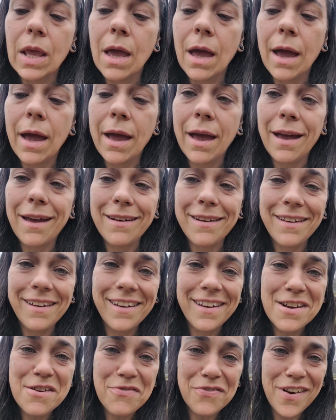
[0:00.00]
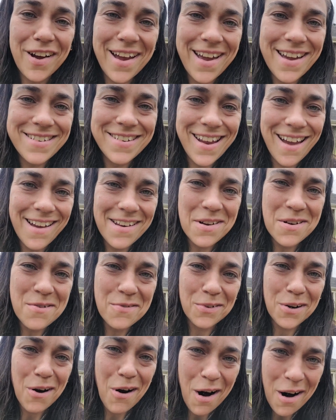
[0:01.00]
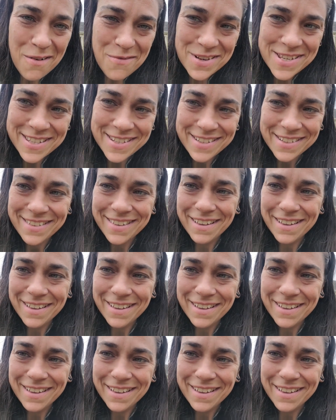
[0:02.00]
And if I had not over harvested